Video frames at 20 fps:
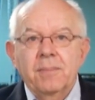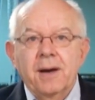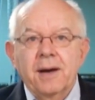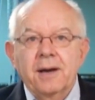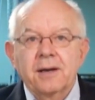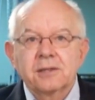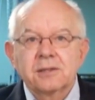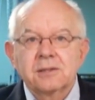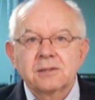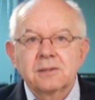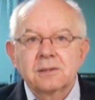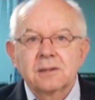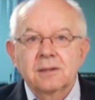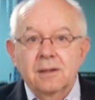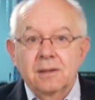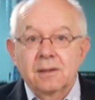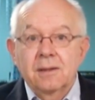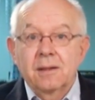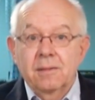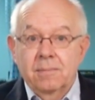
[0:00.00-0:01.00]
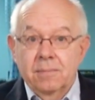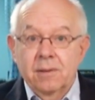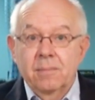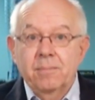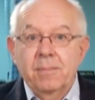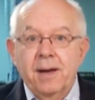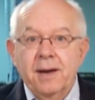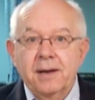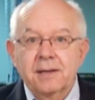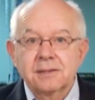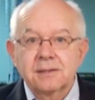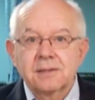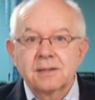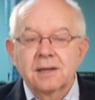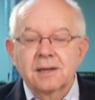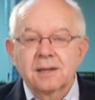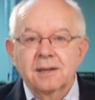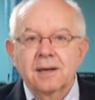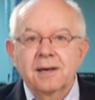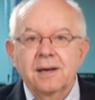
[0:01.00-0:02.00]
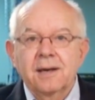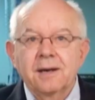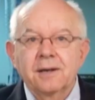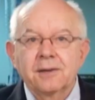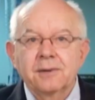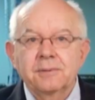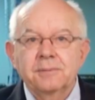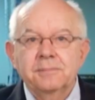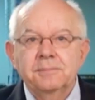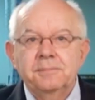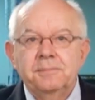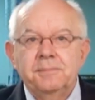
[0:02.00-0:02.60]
the markets think, they argue.